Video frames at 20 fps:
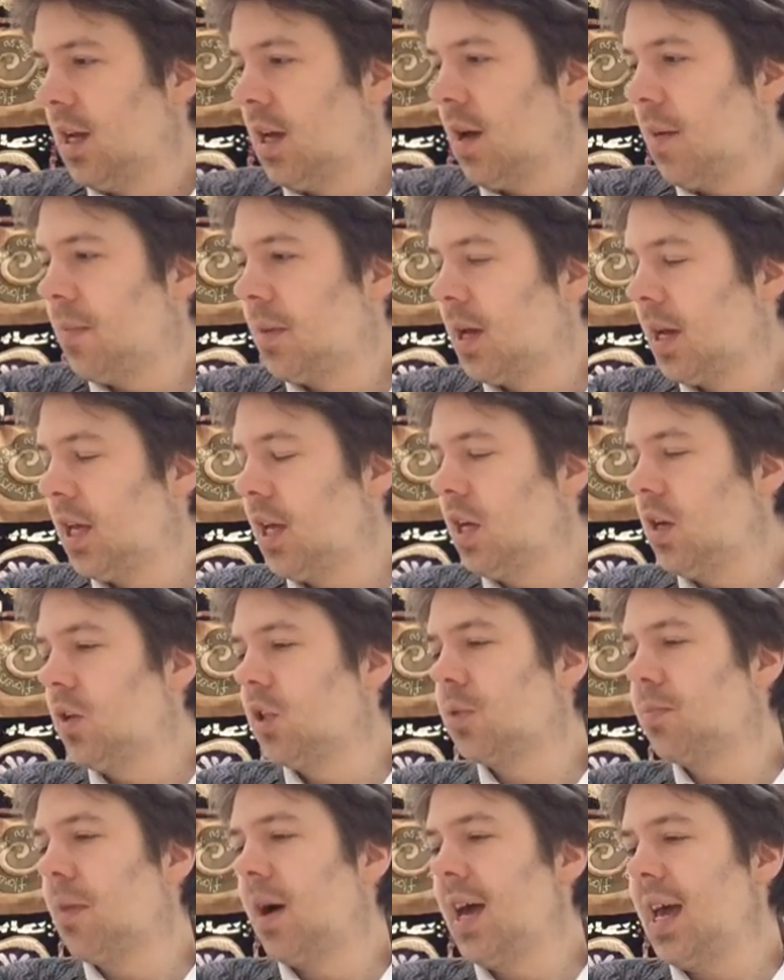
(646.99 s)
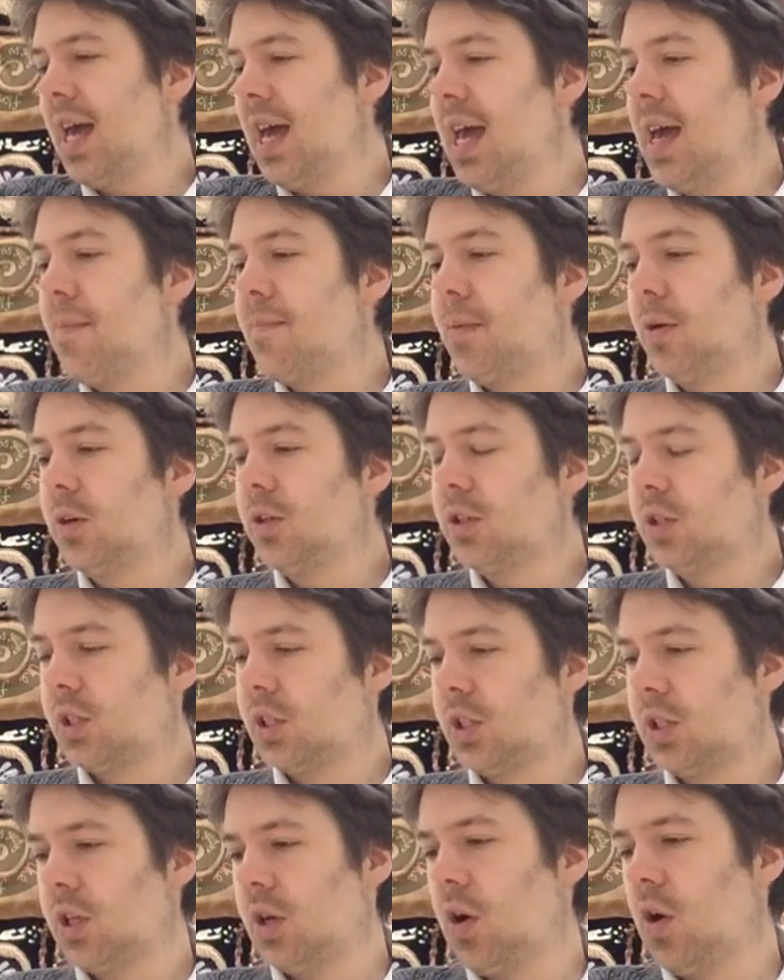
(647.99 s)
I'm going to use my
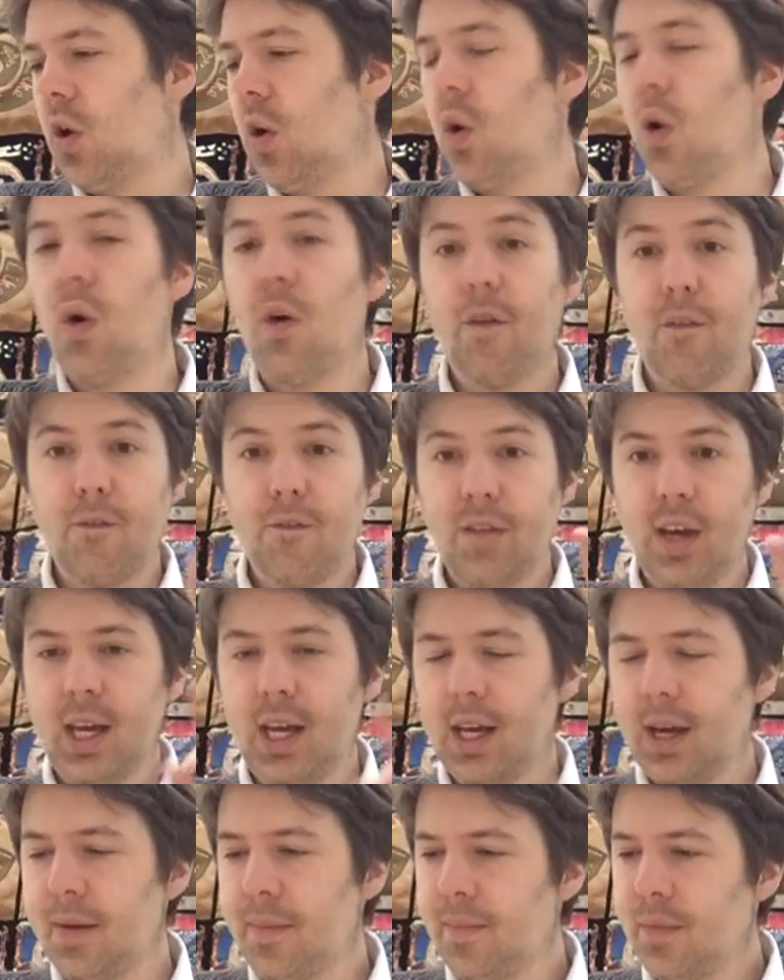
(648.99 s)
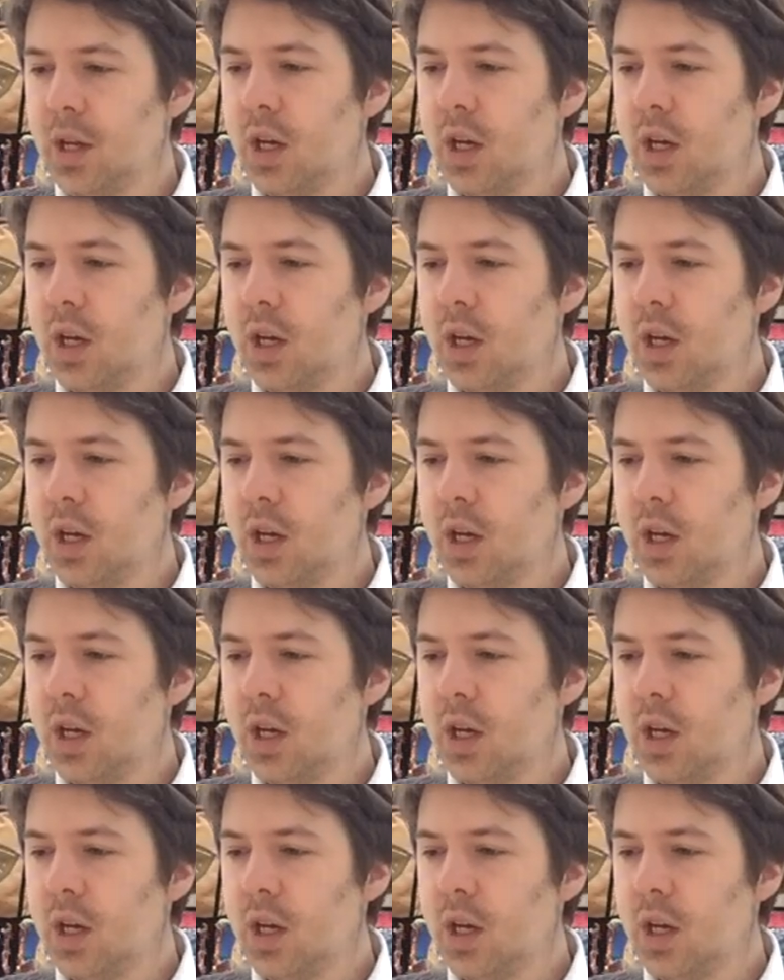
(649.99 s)
earbuds or finger